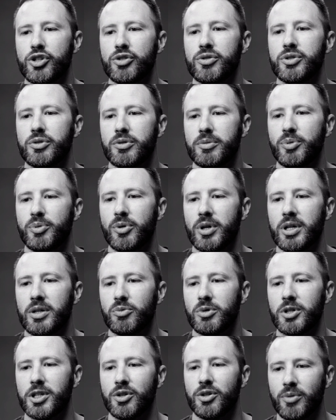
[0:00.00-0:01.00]
you to a
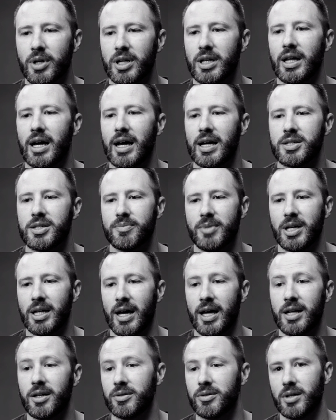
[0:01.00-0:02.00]
point where you realize, man,
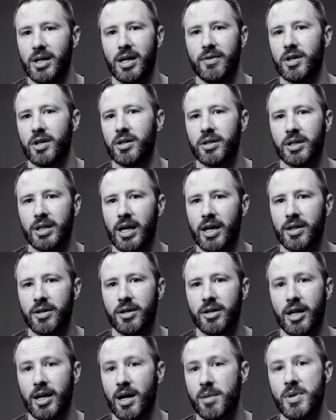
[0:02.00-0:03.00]
I don't have it all
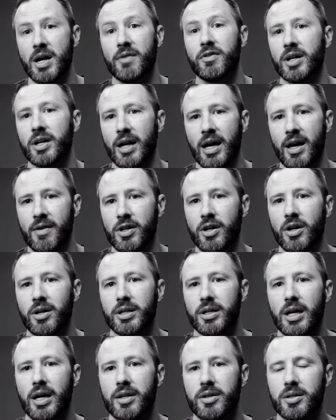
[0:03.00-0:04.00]
together and I'm never going to have it all
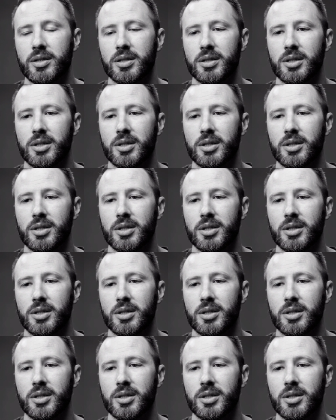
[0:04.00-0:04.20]
together.